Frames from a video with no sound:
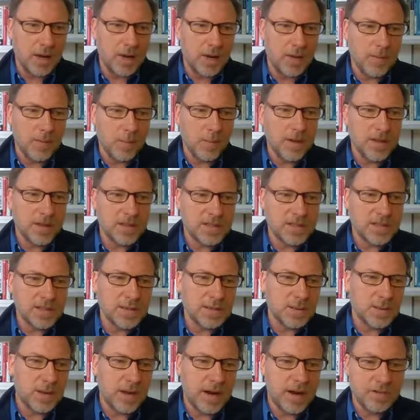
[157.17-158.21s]
We
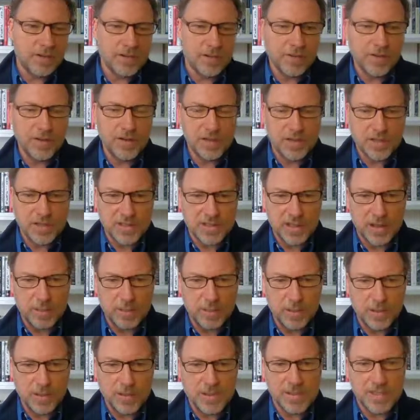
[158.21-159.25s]
do have the futures up
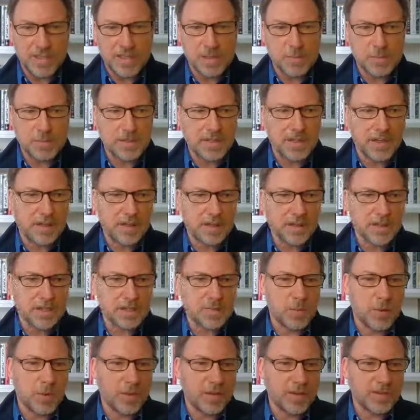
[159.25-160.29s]
0.6% this
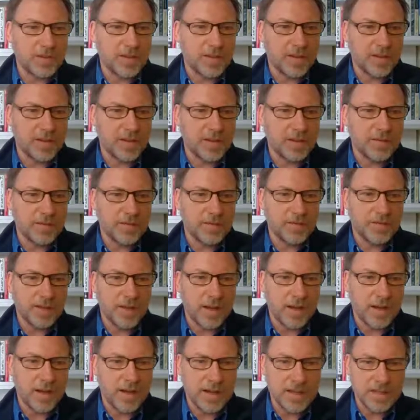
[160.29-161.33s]
morning for the
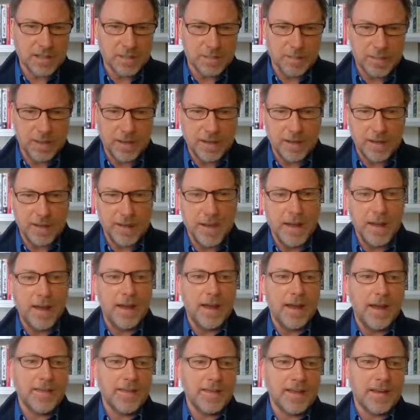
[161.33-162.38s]
S&P,
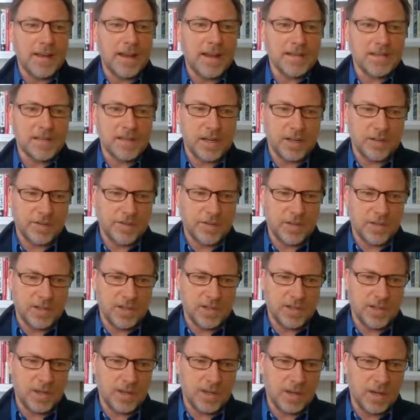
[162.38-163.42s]
and the Nasdaq
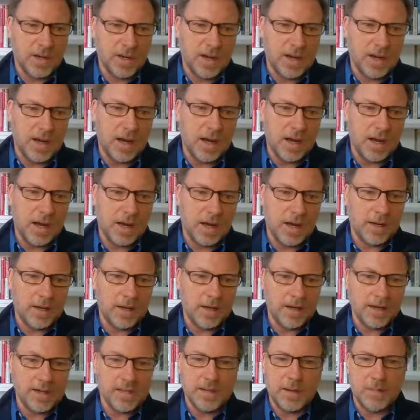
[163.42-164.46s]
future
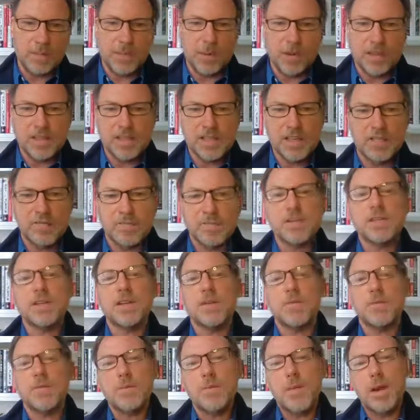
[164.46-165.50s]
is up
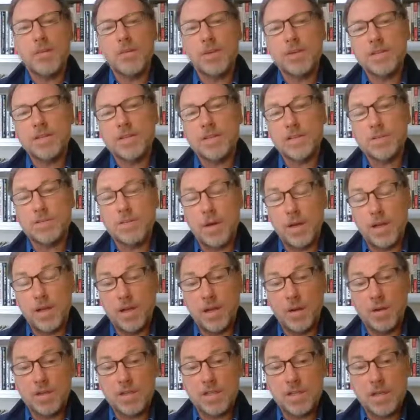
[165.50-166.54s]
0.7%. Remembering this is my
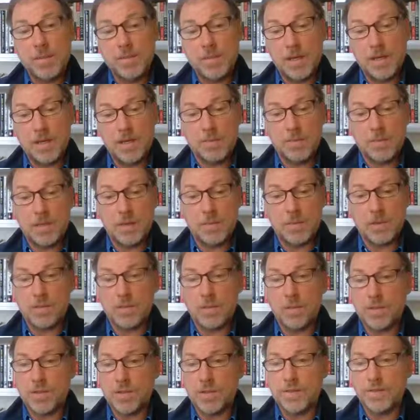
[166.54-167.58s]
long-term, medium-term and
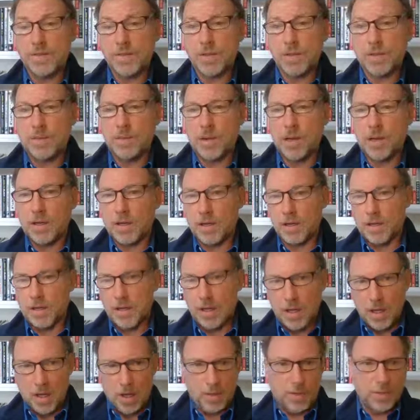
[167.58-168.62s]
short-term view of the market
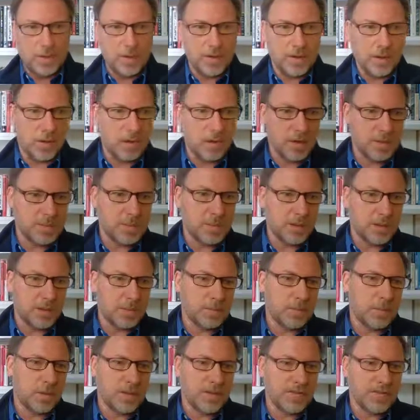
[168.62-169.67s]
with a corresponding
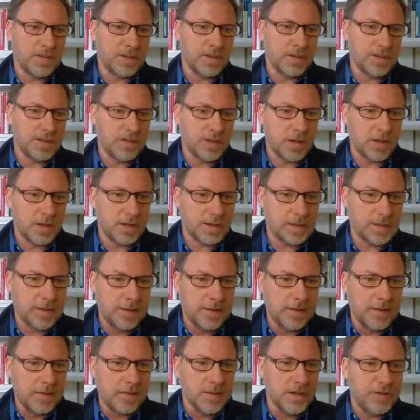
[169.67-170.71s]
point and figure charts.
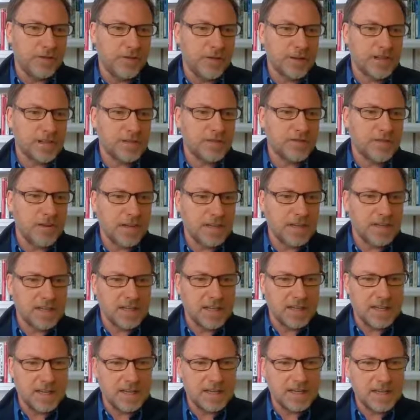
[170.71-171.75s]
The VIX
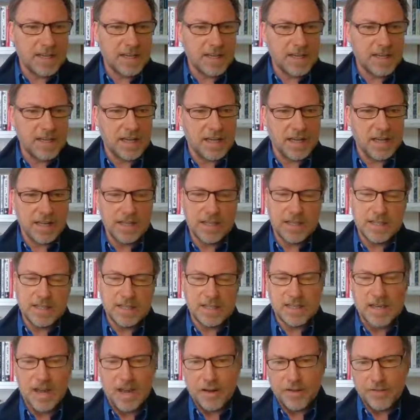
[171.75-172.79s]
volatility is
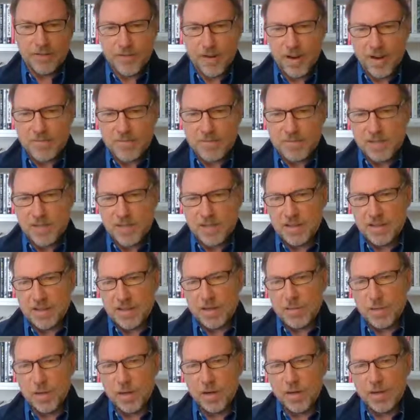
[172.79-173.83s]
down 5% this
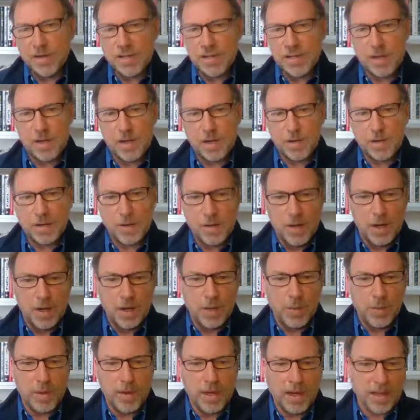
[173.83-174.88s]
morning, so
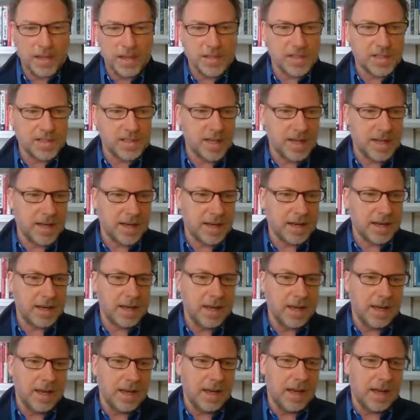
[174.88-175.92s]
we are just seeing
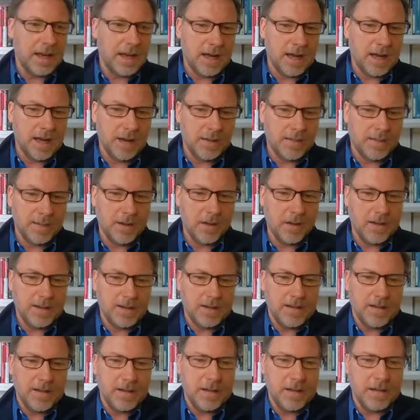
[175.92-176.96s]

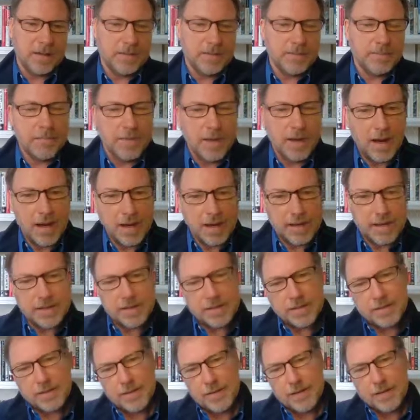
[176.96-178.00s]
the
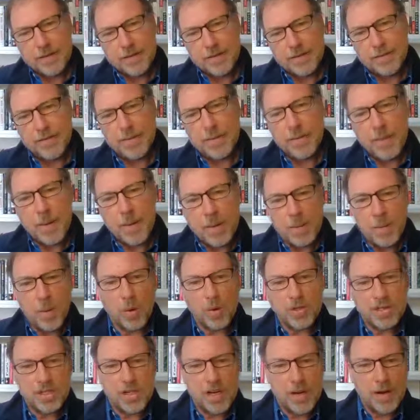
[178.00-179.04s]
market a bit more
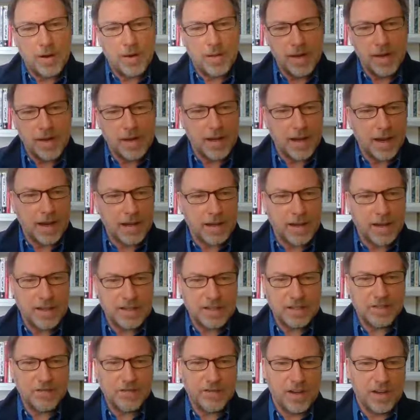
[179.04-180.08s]
cheery and less
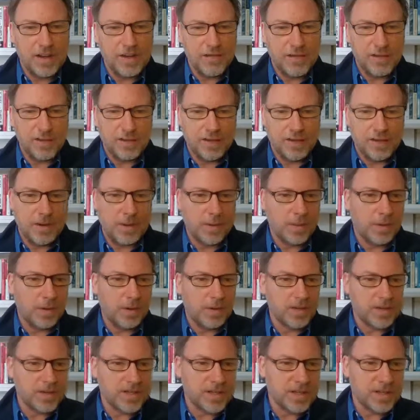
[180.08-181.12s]
fearful than it
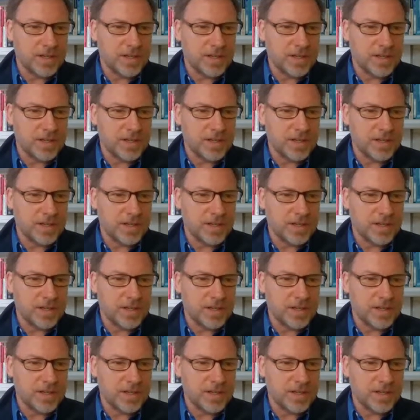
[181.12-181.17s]
was